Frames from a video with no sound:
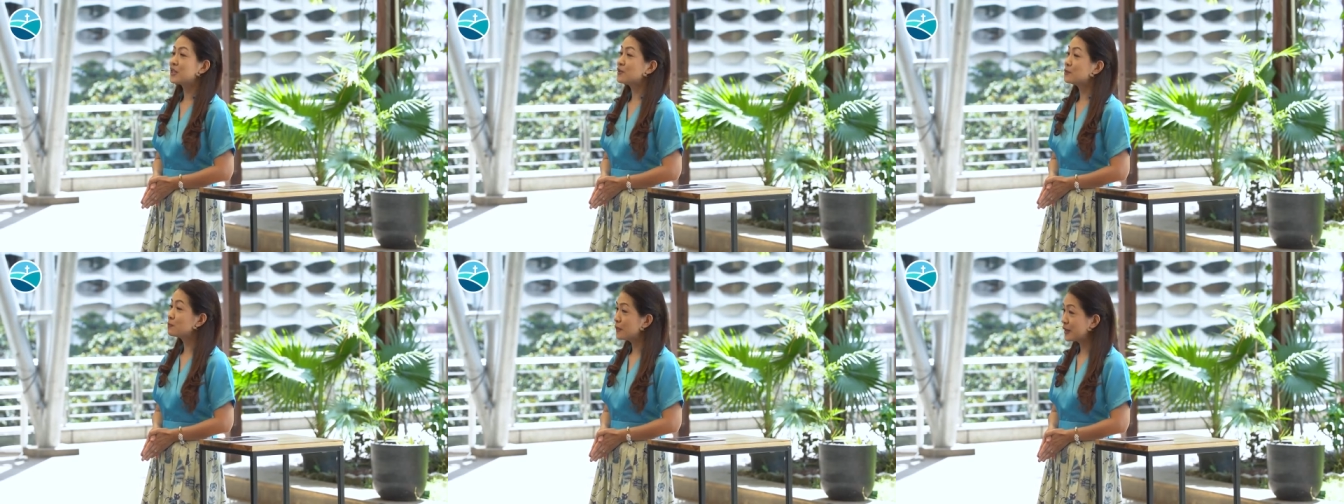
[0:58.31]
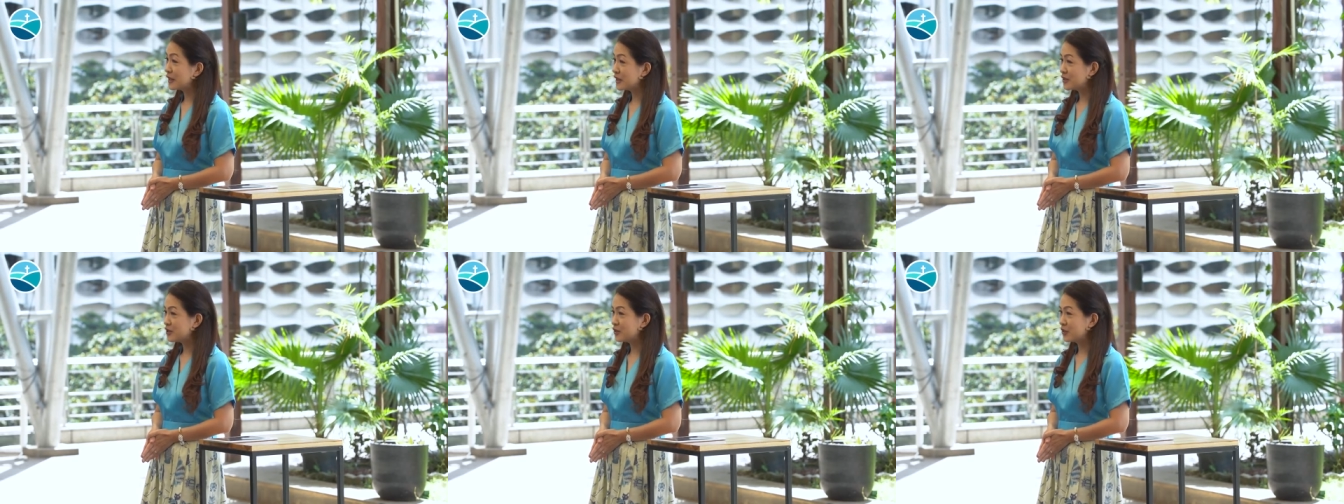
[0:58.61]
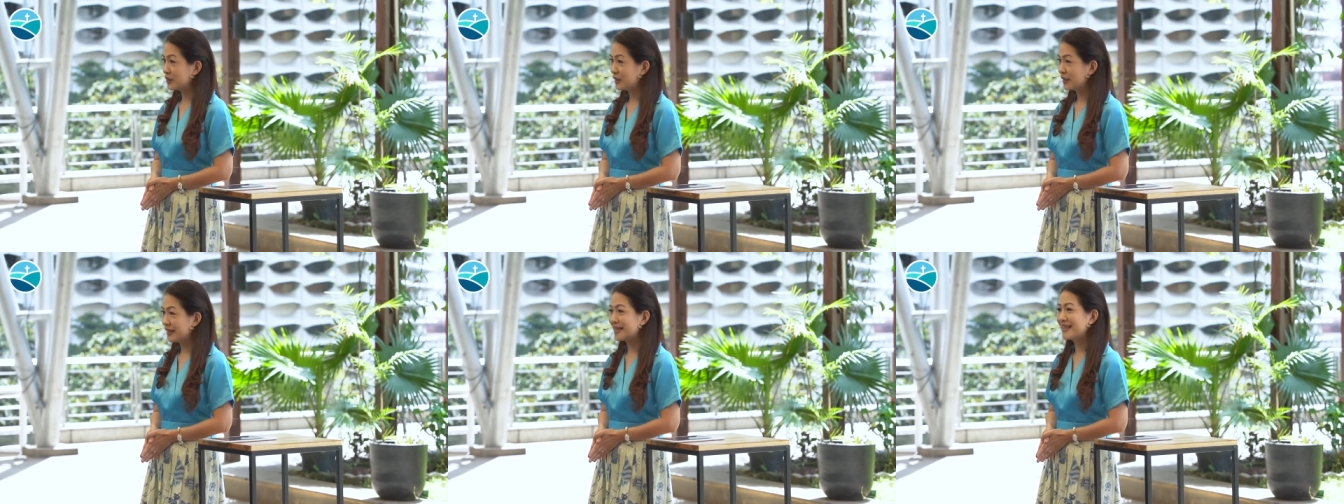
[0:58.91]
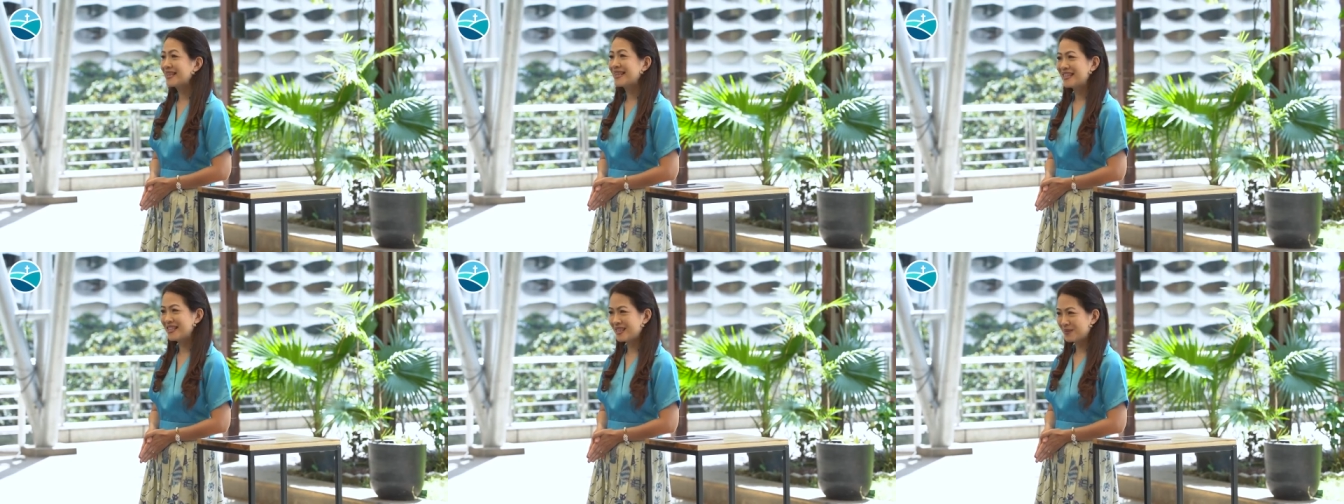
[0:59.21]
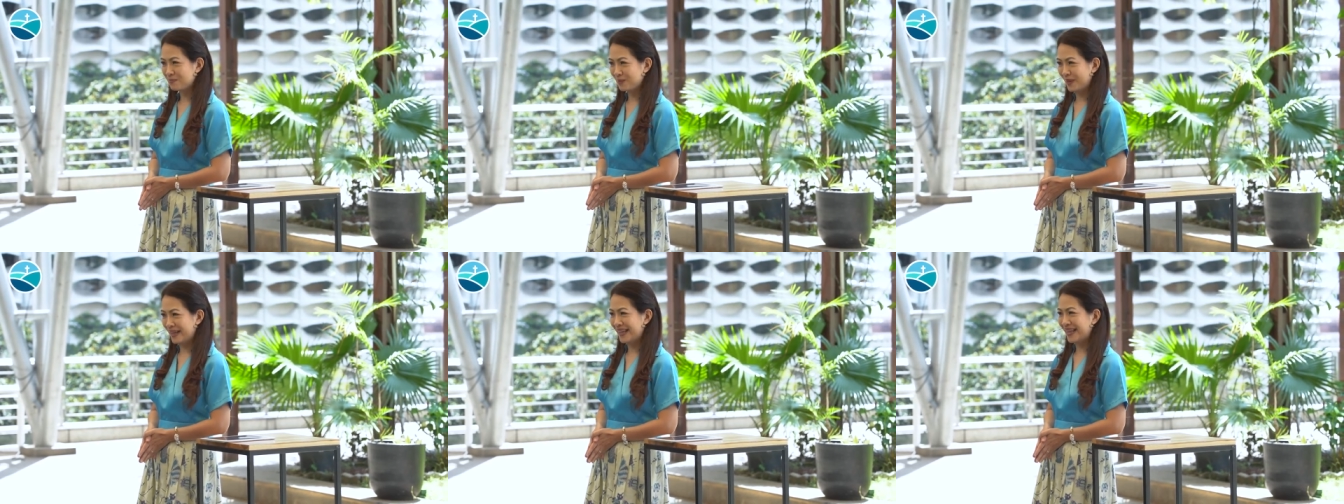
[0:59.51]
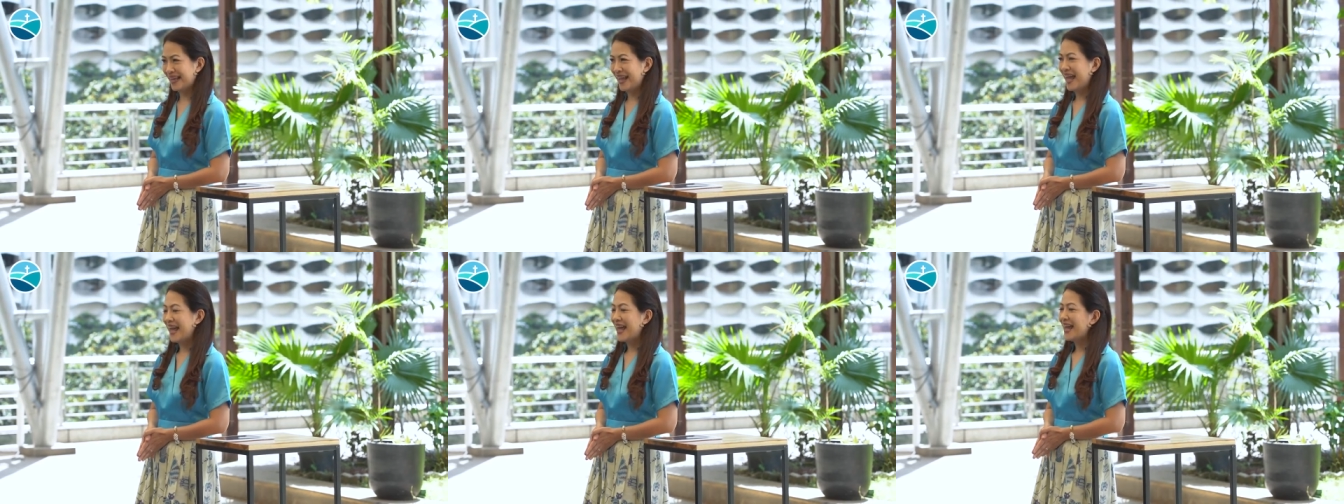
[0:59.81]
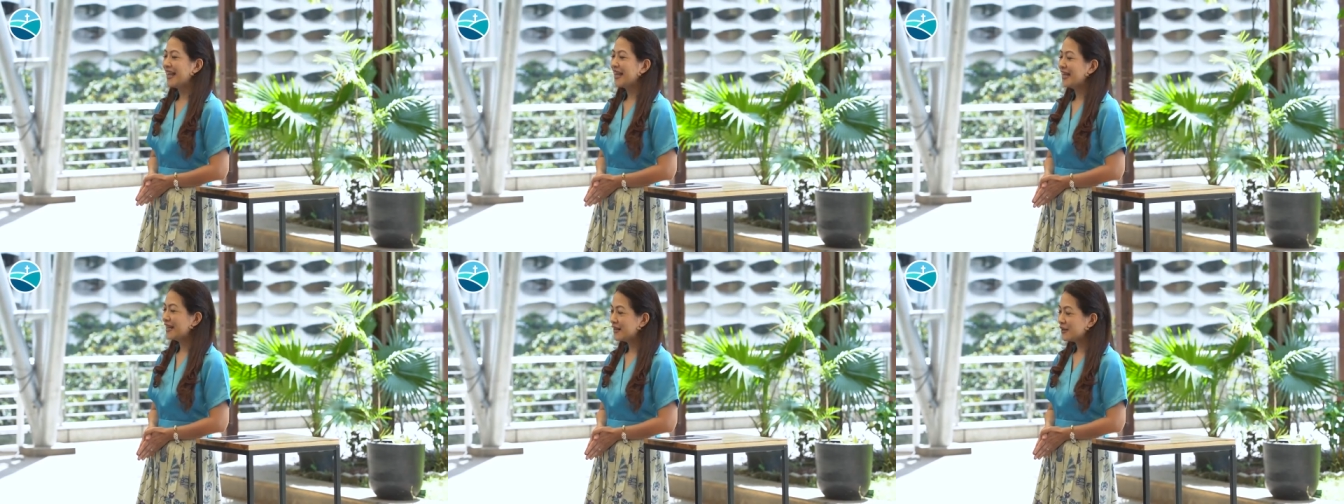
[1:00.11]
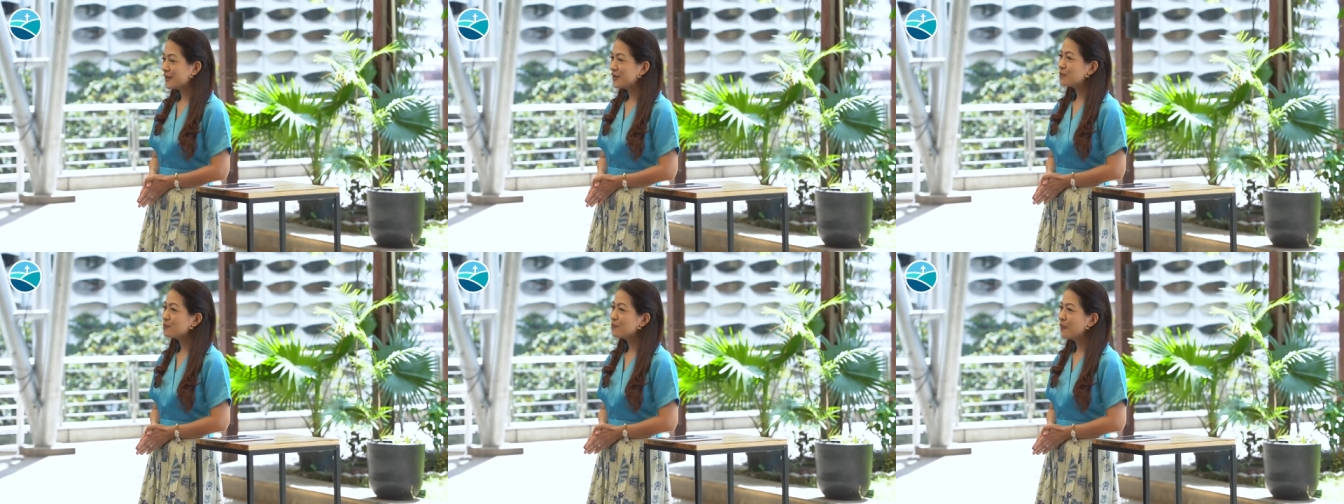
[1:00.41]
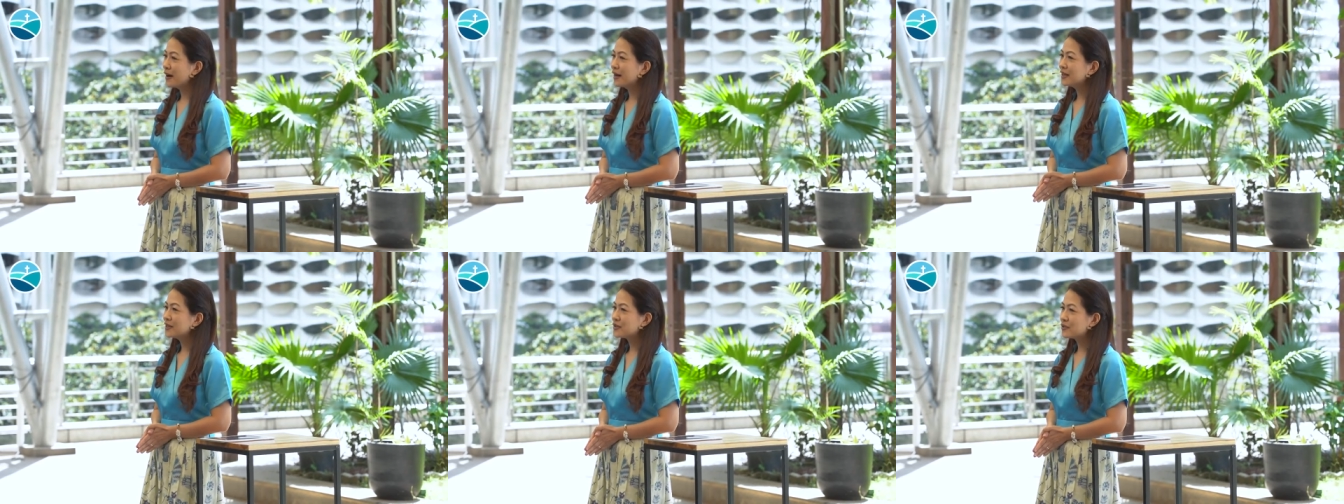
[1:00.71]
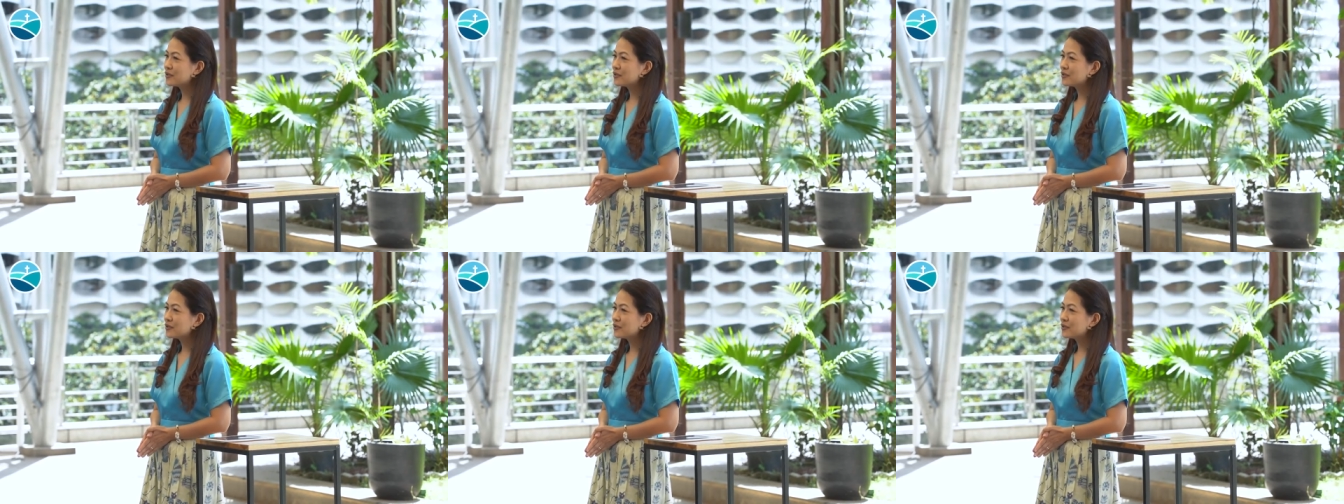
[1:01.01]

spiritual discipline. In this part